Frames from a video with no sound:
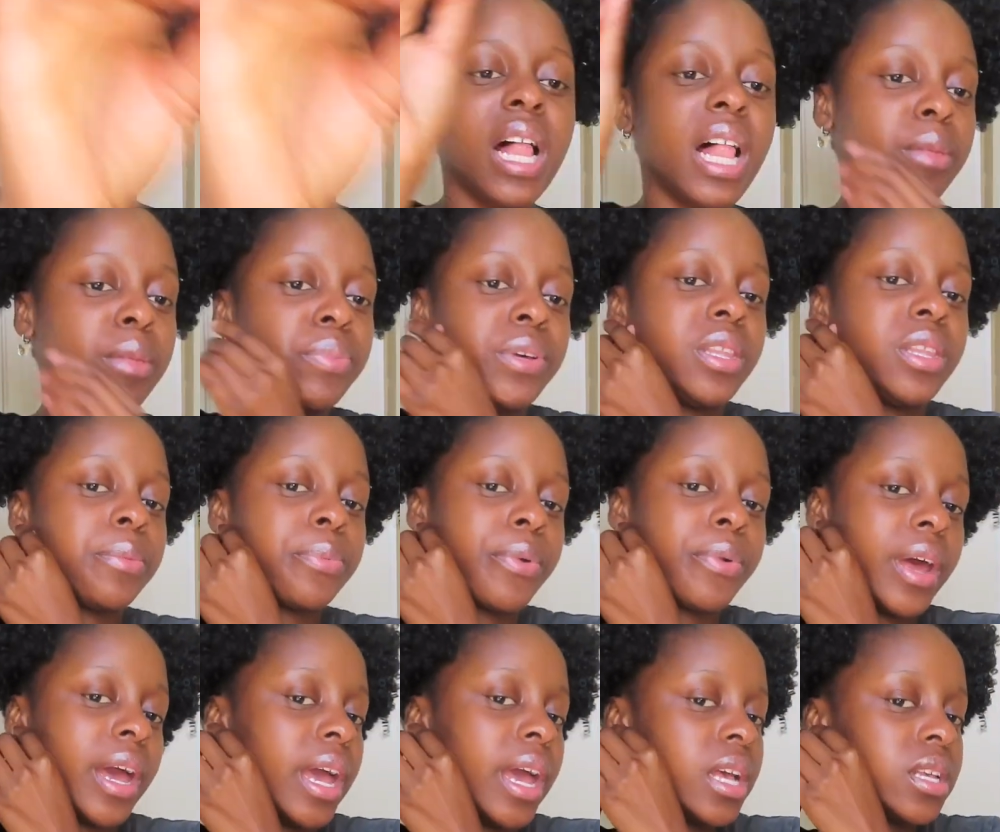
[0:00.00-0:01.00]
I'll put the
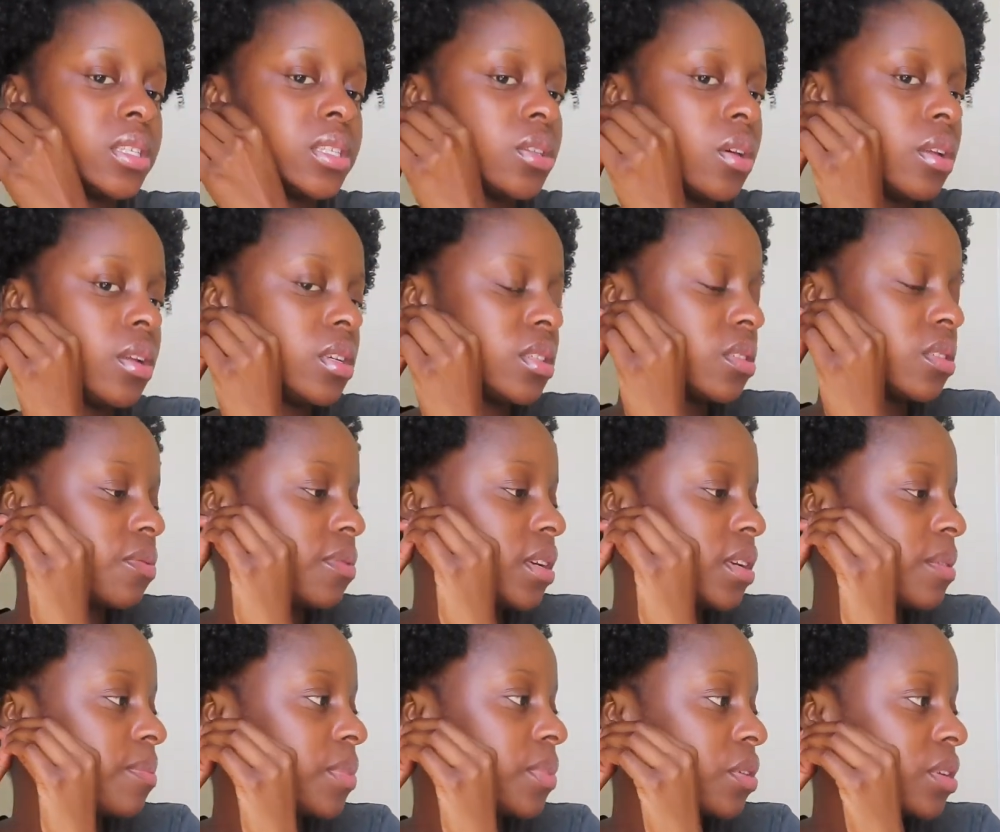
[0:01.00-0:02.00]
price on a
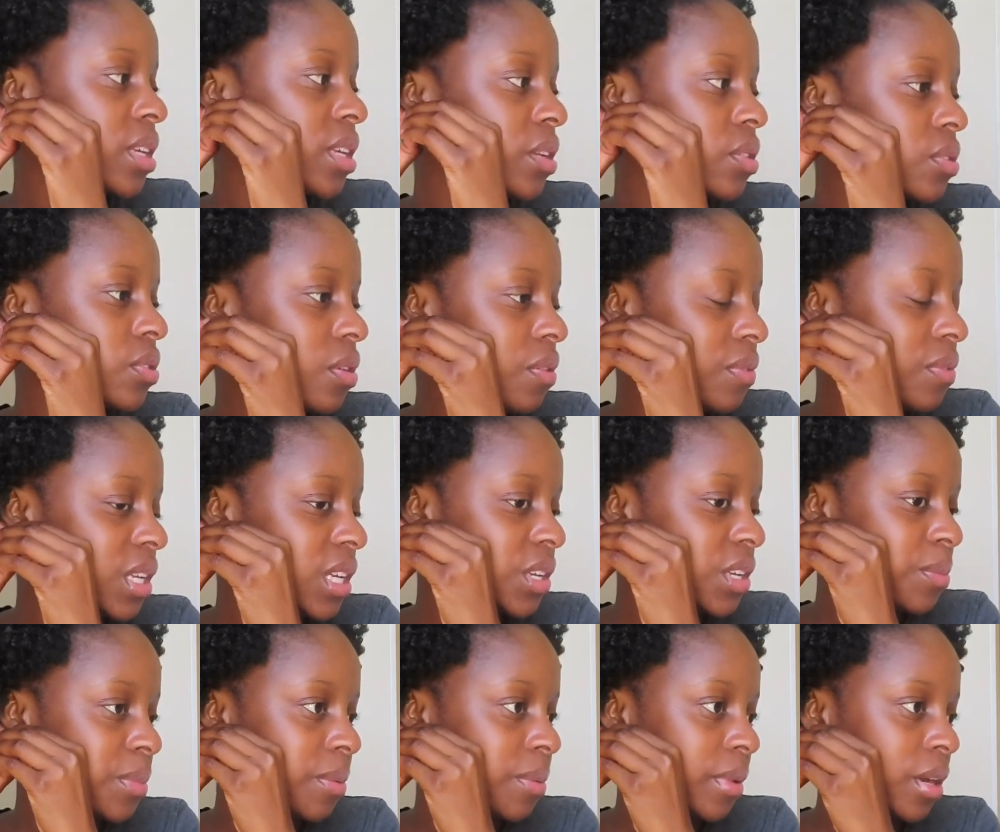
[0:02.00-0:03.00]
screen because I don't really
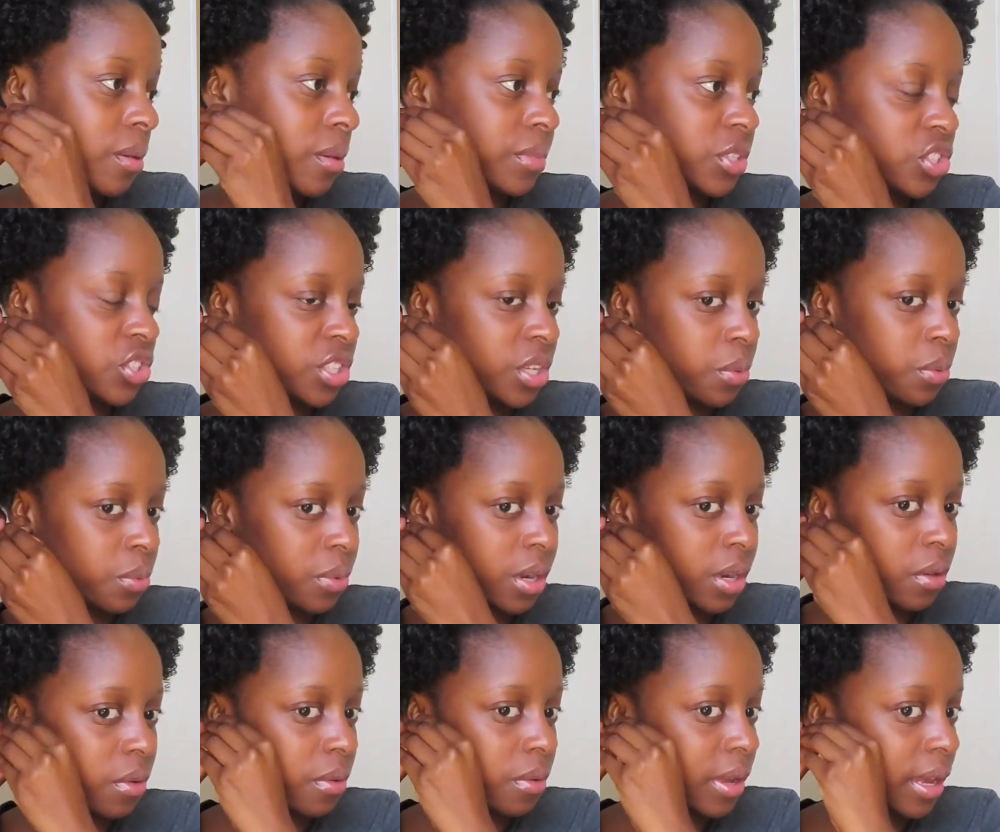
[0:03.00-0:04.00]
remember how much they
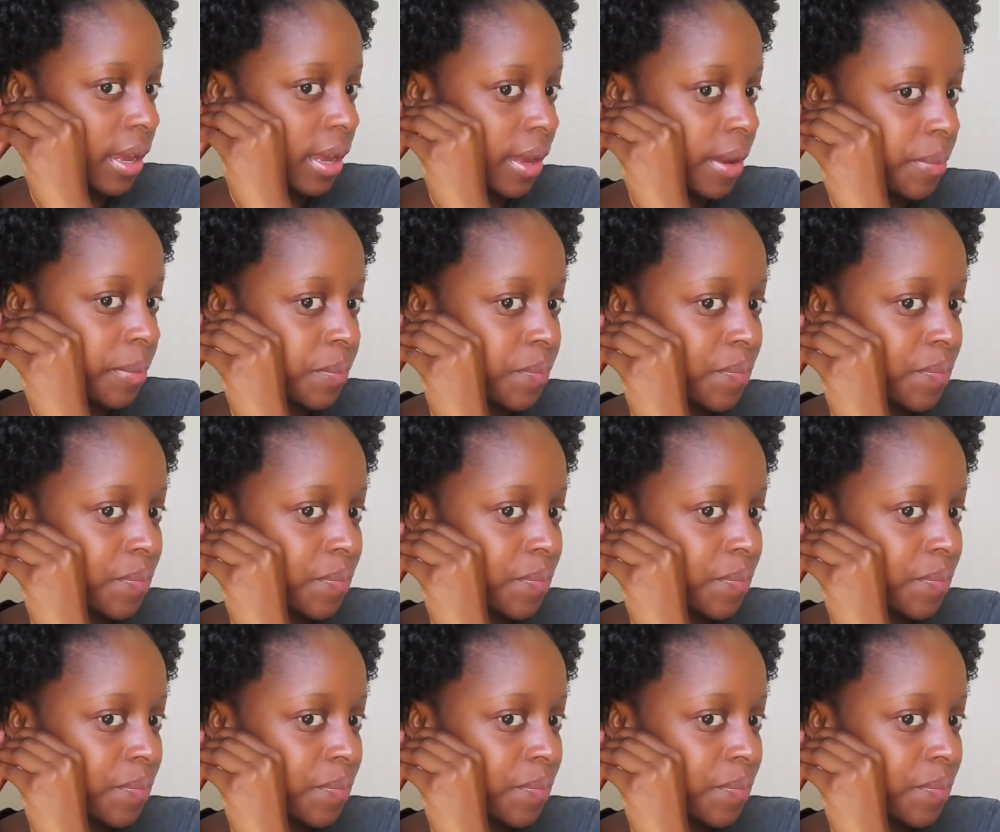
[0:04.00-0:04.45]
were. Okay,